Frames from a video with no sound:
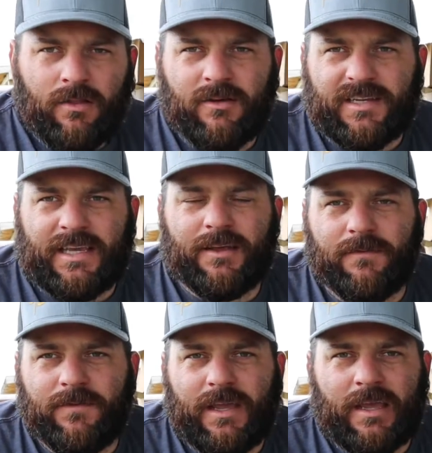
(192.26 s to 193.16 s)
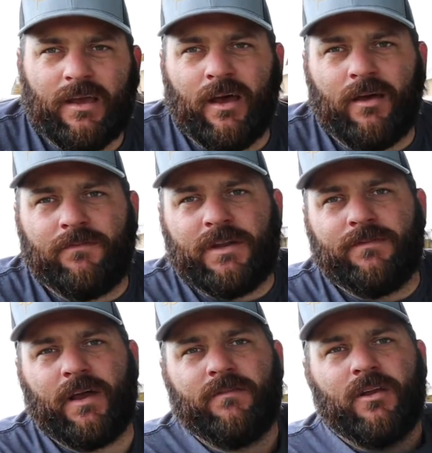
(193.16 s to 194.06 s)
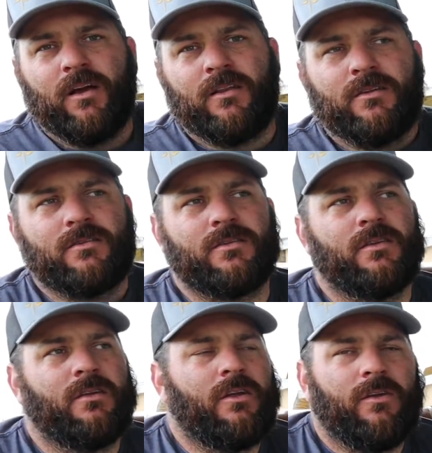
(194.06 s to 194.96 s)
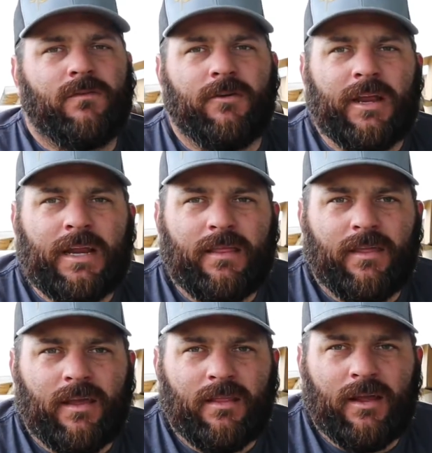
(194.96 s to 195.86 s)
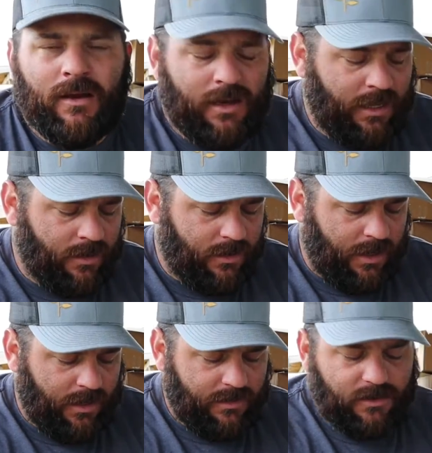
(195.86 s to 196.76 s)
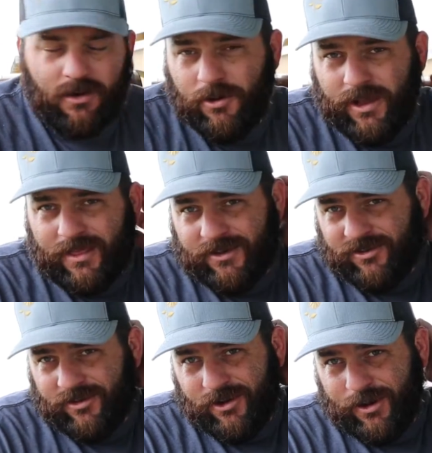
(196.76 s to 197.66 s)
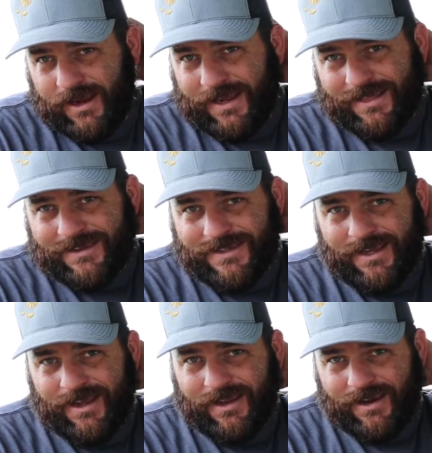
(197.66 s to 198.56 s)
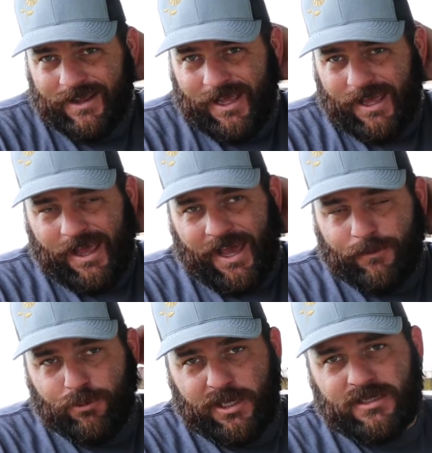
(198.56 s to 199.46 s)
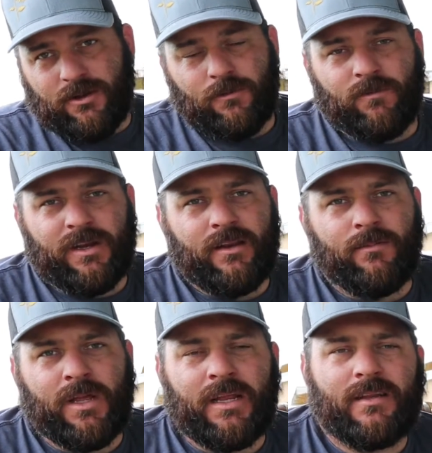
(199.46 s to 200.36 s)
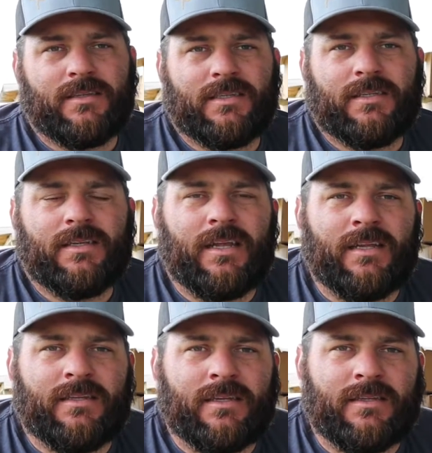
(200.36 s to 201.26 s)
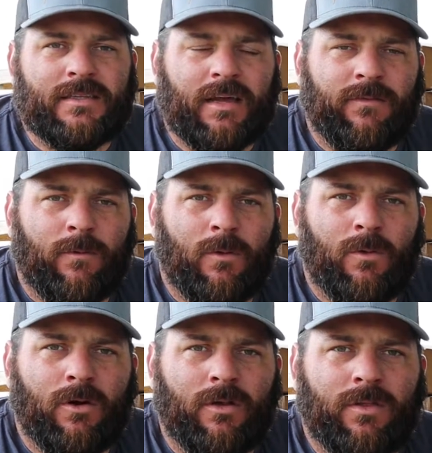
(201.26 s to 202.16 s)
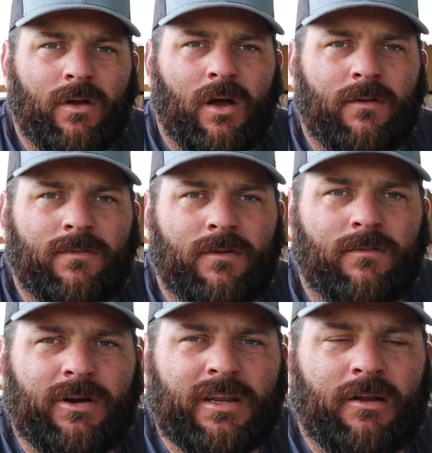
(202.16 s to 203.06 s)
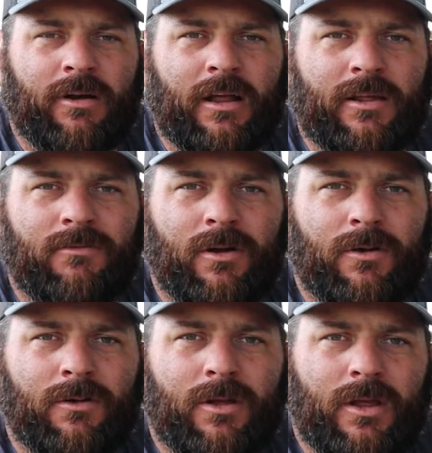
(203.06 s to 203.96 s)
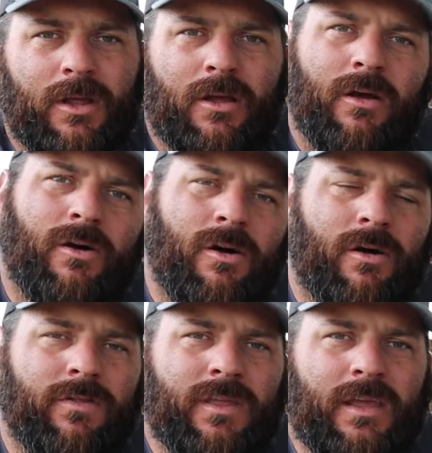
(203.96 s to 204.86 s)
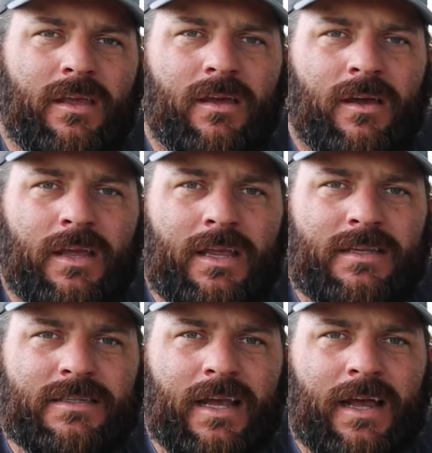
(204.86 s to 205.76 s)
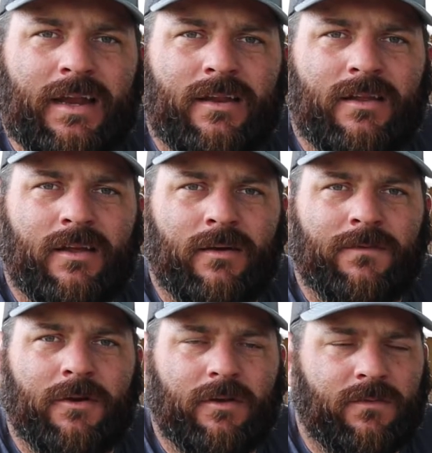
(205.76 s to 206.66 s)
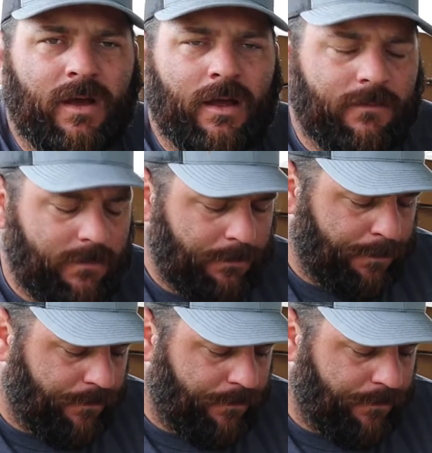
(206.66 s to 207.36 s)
There's a kill fee of $55 for anything there, and I guess I'll go ahead and let y'all know I got this done at a place called Rendon Meats. It's in South Fort Worth off of Rendon Crowley Road on the east side of 35.